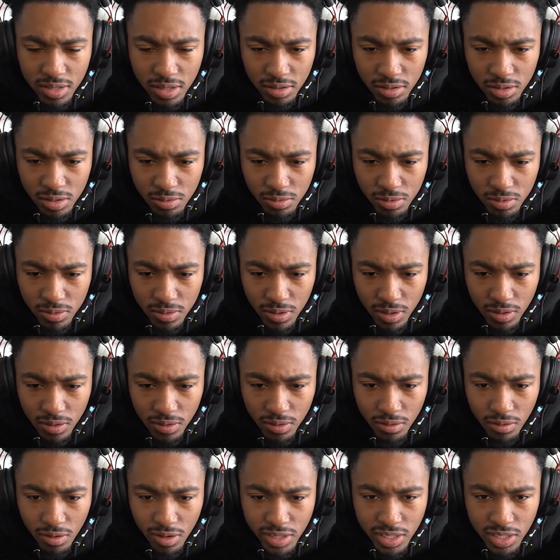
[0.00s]
on you.
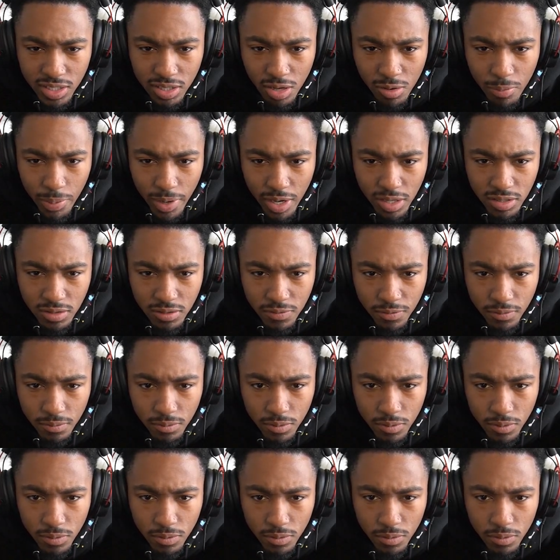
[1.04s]
Or these your personal.
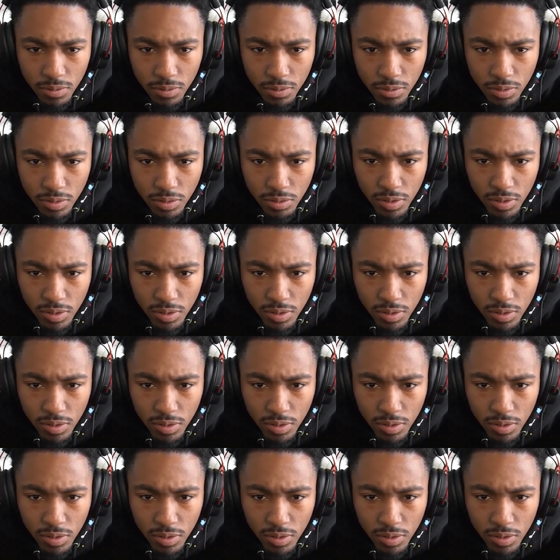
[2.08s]
Do